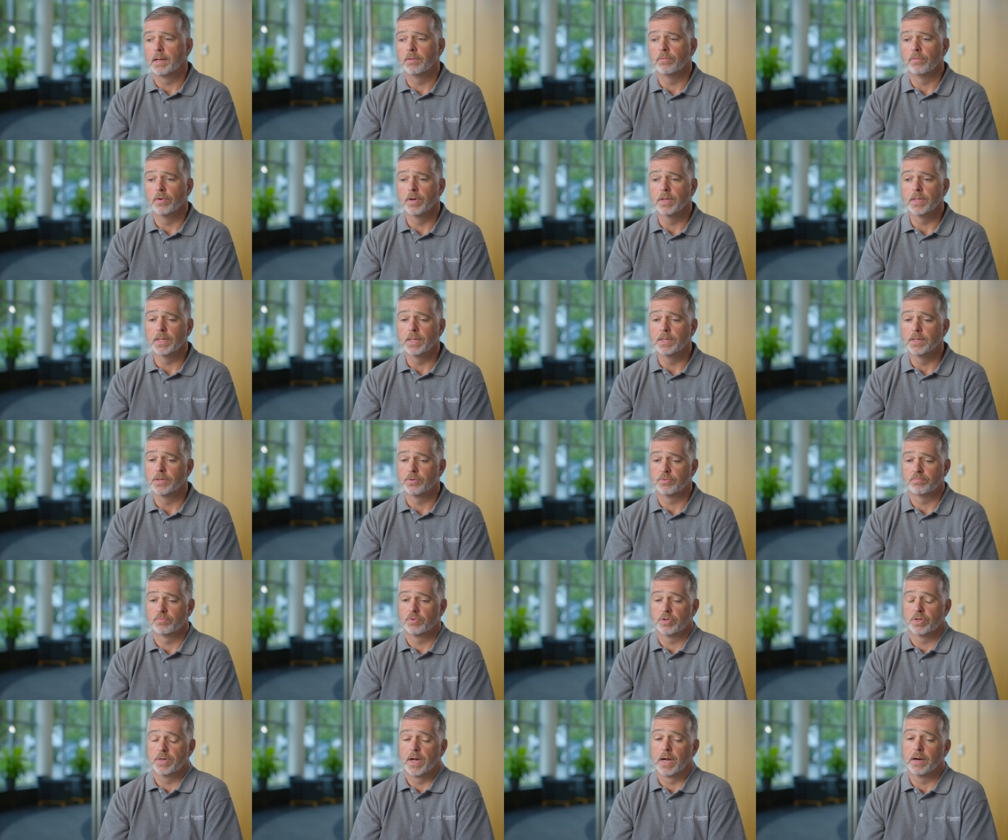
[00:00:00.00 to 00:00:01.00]
and really
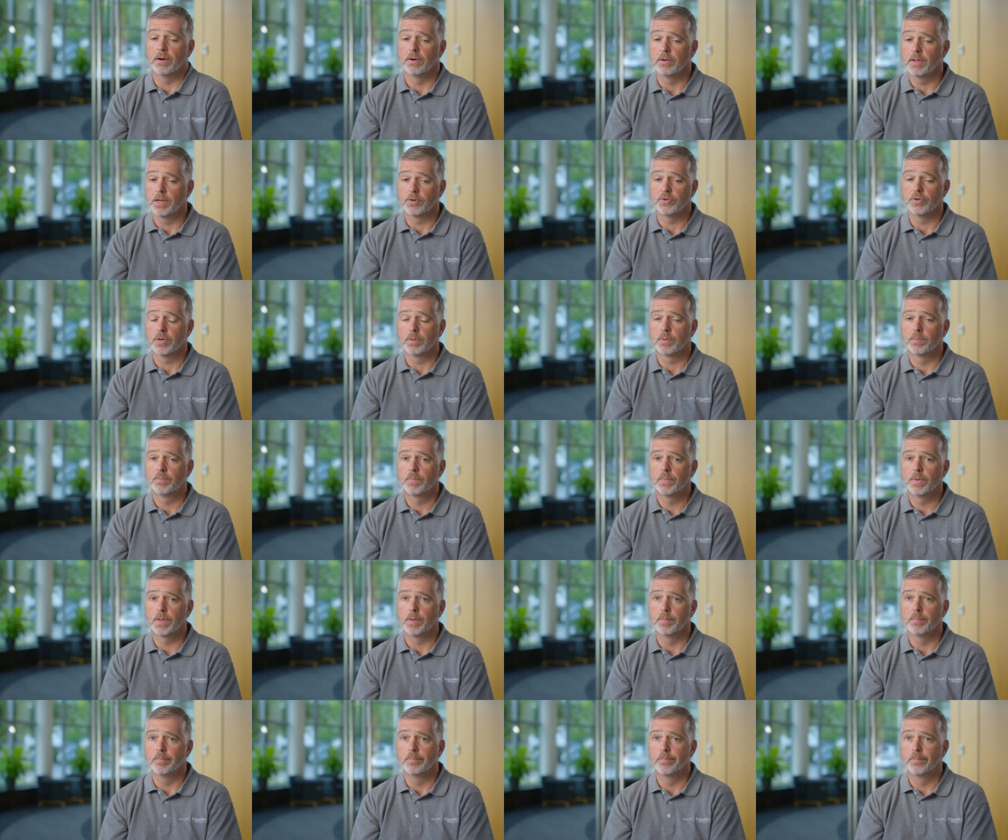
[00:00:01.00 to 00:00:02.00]
Schneider Electric
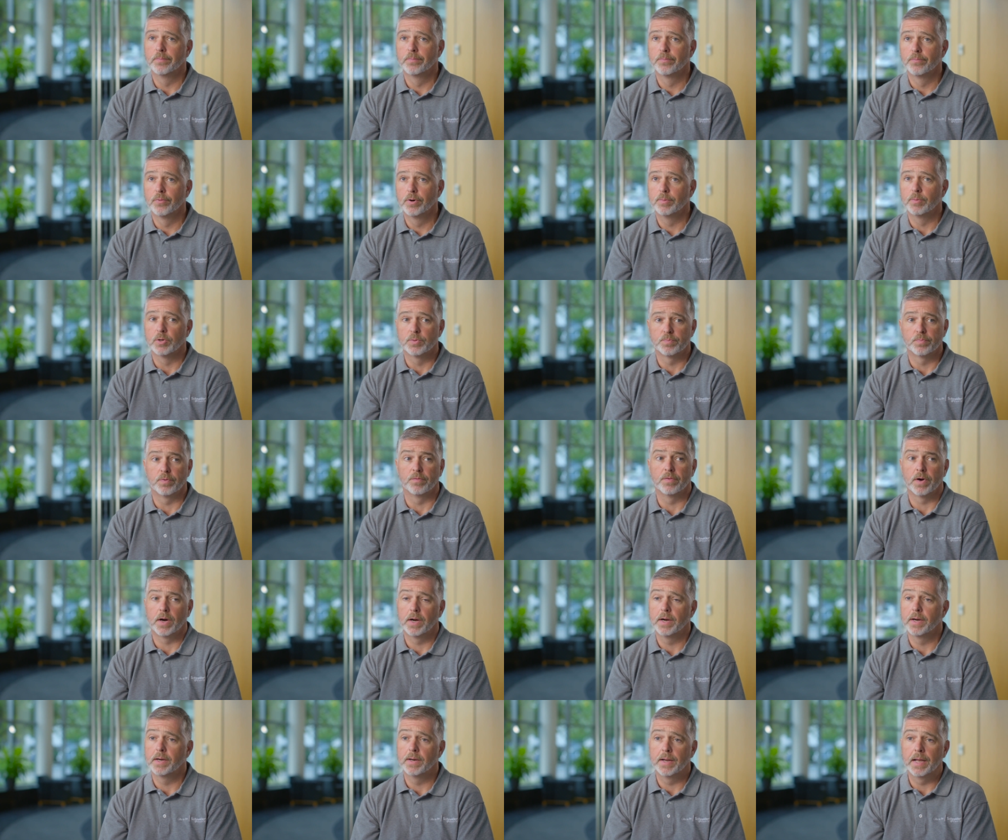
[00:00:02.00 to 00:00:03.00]
can pretty much
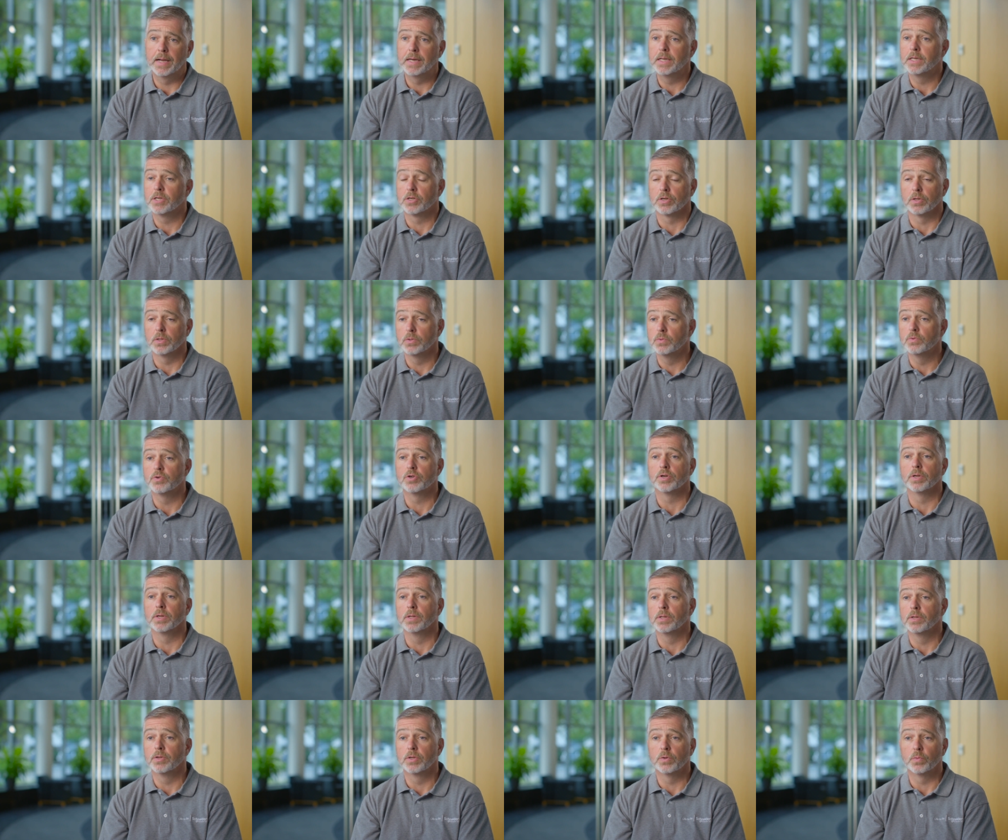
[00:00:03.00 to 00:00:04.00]
provide any
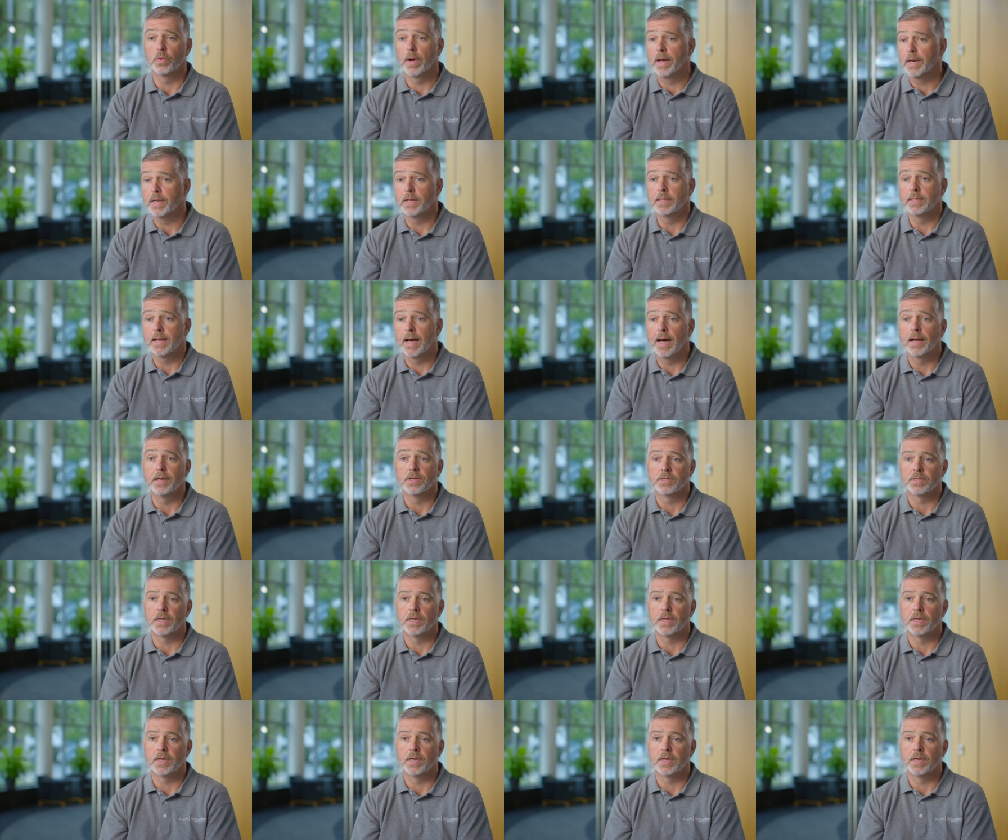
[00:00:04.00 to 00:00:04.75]
solution to any data